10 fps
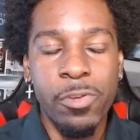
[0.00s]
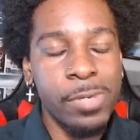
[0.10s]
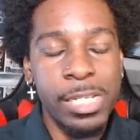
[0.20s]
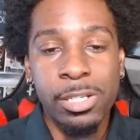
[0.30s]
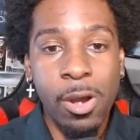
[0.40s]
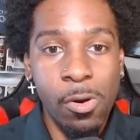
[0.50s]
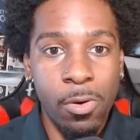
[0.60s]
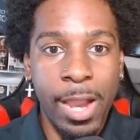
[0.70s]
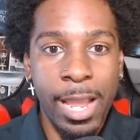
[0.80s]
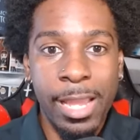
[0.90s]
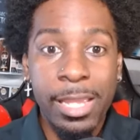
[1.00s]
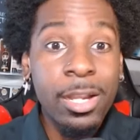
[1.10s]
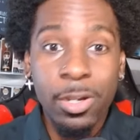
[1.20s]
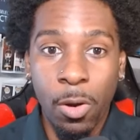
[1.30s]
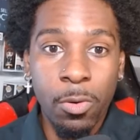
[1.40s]
you need to go cry,
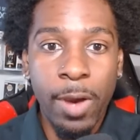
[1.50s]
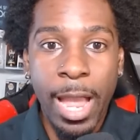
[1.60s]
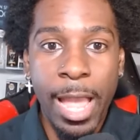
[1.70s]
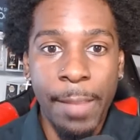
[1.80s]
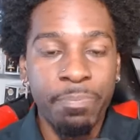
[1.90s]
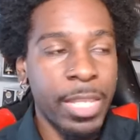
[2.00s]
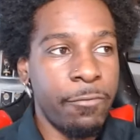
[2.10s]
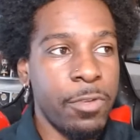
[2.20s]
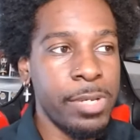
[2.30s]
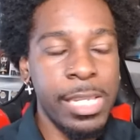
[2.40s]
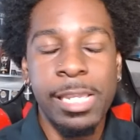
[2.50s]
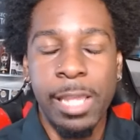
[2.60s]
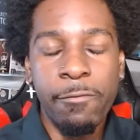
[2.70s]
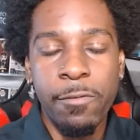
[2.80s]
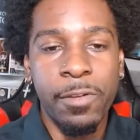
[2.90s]
go cry. If
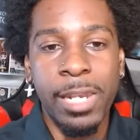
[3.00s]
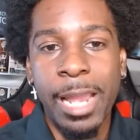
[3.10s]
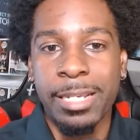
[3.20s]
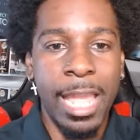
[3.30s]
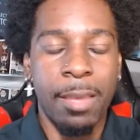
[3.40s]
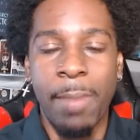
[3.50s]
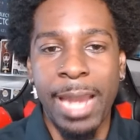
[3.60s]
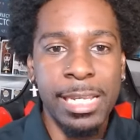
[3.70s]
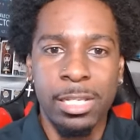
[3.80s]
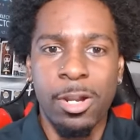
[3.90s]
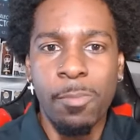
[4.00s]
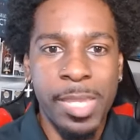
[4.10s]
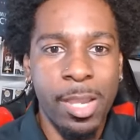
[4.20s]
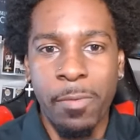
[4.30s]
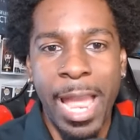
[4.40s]
you feel like, damn, I need to go
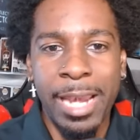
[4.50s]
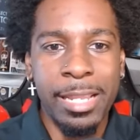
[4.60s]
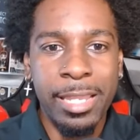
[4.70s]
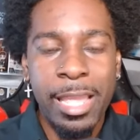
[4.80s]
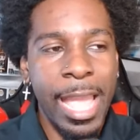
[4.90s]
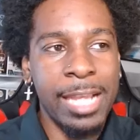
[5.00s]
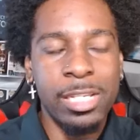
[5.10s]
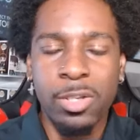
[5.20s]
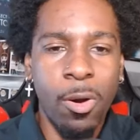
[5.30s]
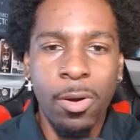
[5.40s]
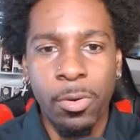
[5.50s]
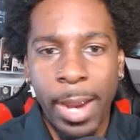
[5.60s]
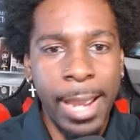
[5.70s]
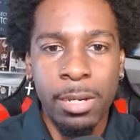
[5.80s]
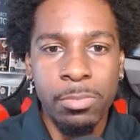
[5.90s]
be erratic and just go on a
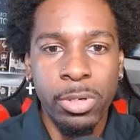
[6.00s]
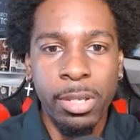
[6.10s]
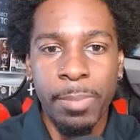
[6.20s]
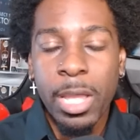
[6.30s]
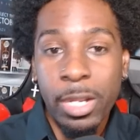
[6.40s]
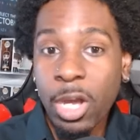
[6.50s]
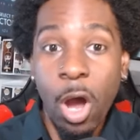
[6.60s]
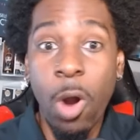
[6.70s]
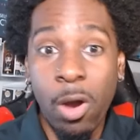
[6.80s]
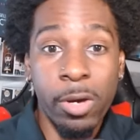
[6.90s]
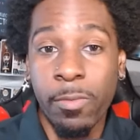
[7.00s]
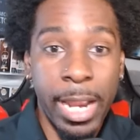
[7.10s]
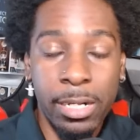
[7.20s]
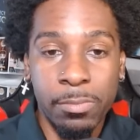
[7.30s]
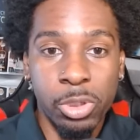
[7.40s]
random trip, go on a
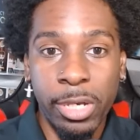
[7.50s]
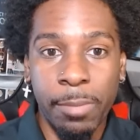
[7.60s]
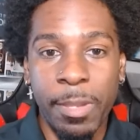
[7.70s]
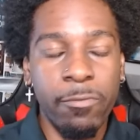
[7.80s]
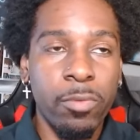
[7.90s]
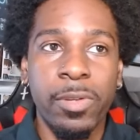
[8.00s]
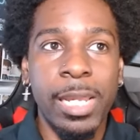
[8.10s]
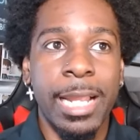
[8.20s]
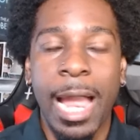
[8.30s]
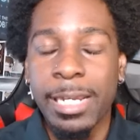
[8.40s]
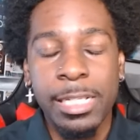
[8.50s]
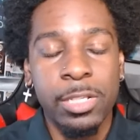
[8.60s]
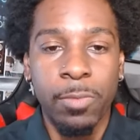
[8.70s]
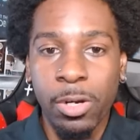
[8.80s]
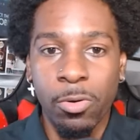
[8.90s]
random trip. If you feel like I need to
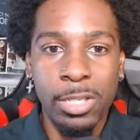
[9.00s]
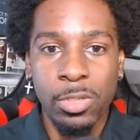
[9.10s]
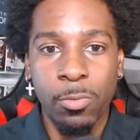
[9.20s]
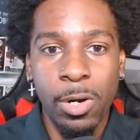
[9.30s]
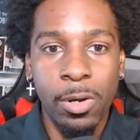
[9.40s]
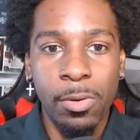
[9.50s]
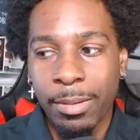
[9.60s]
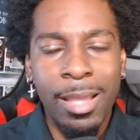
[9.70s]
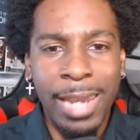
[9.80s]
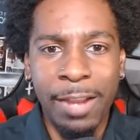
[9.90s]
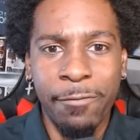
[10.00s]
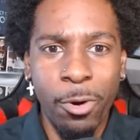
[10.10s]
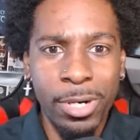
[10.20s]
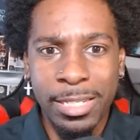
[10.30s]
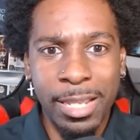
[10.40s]
run across the world like
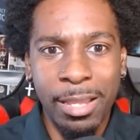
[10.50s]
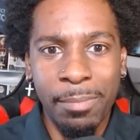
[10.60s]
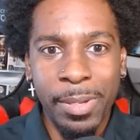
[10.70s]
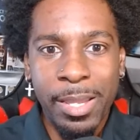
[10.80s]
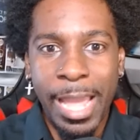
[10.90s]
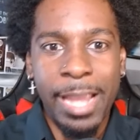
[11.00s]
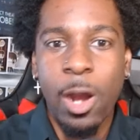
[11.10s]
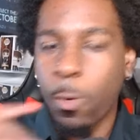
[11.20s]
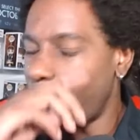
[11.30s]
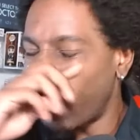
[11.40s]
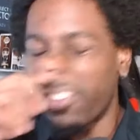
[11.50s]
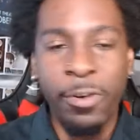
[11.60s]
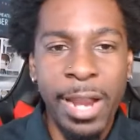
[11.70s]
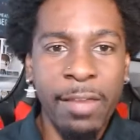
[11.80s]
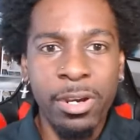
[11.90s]
Forrest Gump and go running
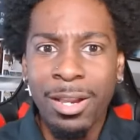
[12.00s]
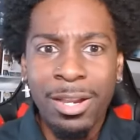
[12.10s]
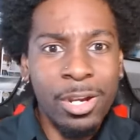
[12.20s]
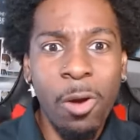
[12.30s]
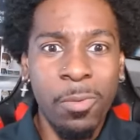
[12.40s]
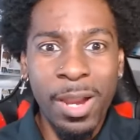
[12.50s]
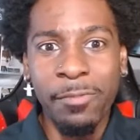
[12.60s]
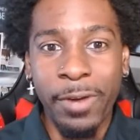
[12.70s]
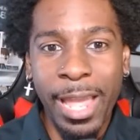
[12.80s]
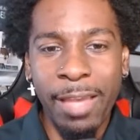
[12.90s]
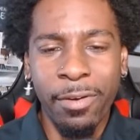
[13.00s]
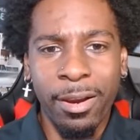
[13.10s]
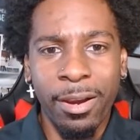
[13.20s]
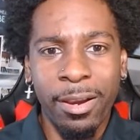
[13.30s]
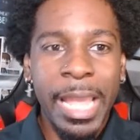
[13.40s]
forever, go run
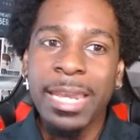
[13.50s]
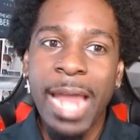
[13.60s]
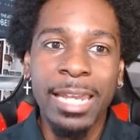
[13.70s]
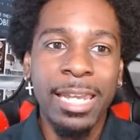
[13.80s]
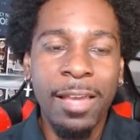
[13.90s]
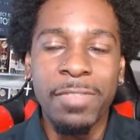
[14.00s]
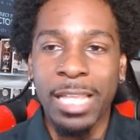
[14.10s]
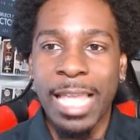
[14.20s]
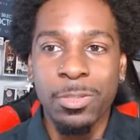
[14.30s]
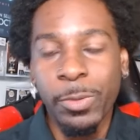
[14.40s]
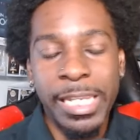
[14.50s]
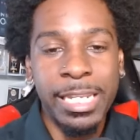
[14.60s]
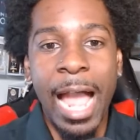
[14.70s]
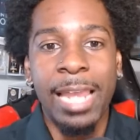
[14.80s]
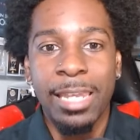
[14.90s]
forever. And I love that
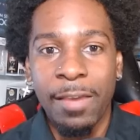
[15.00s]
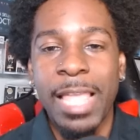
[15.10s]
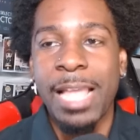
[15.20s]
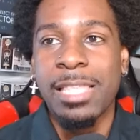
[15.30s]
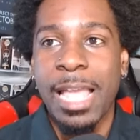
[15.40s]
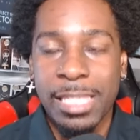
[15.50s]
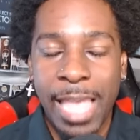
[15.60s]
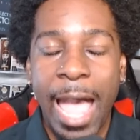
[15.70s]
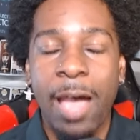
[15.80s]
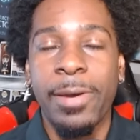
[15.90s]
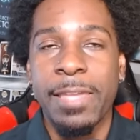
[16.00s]
that's how he